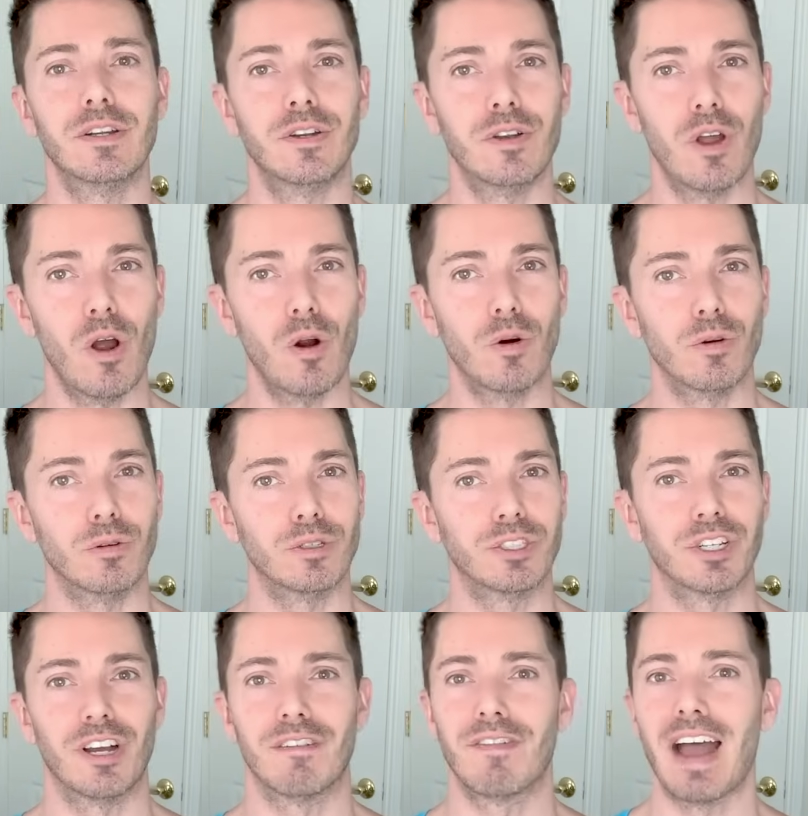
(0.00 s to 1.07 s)

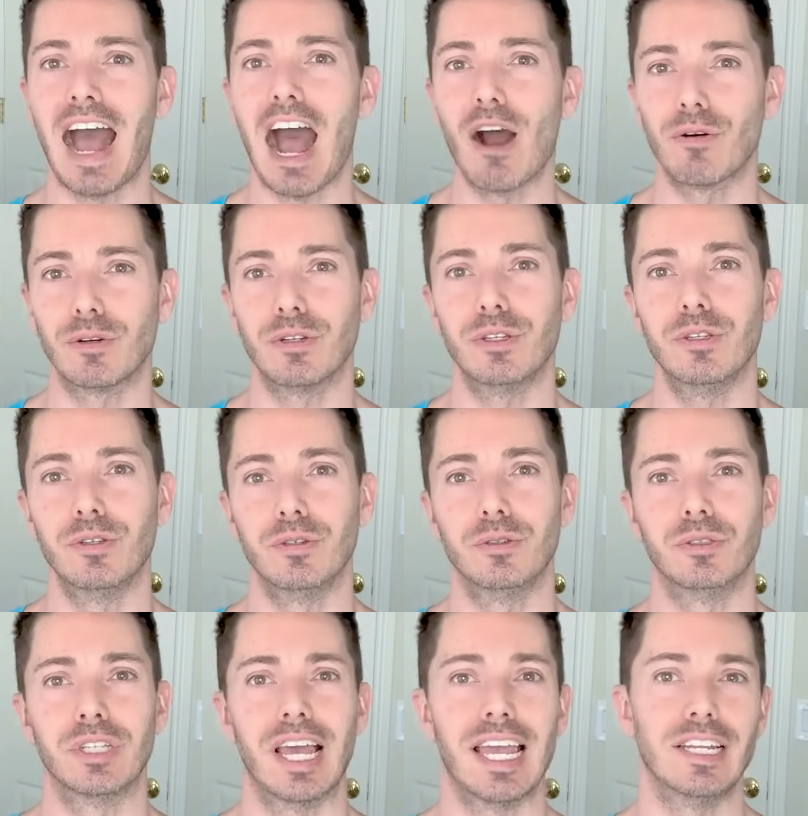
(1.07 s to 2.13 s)
nose of how to
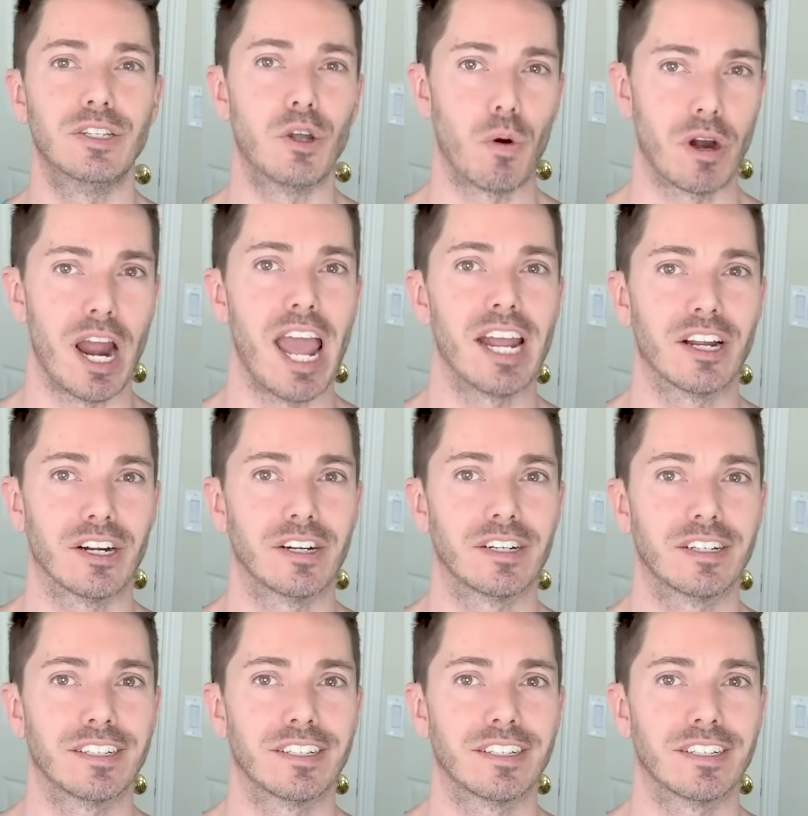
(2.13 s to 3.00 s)
use a door anchor.